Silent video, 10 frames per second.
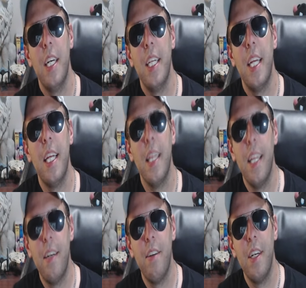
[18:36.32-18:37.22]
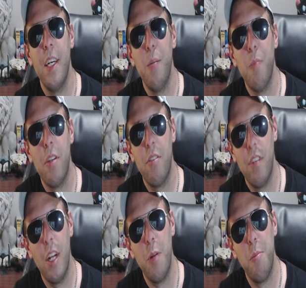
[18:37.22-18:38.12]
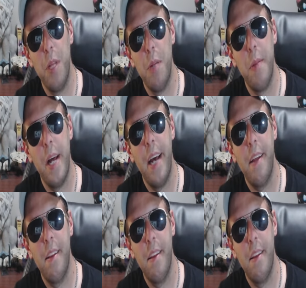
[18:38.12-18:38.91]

They literally must have done a bloodbath...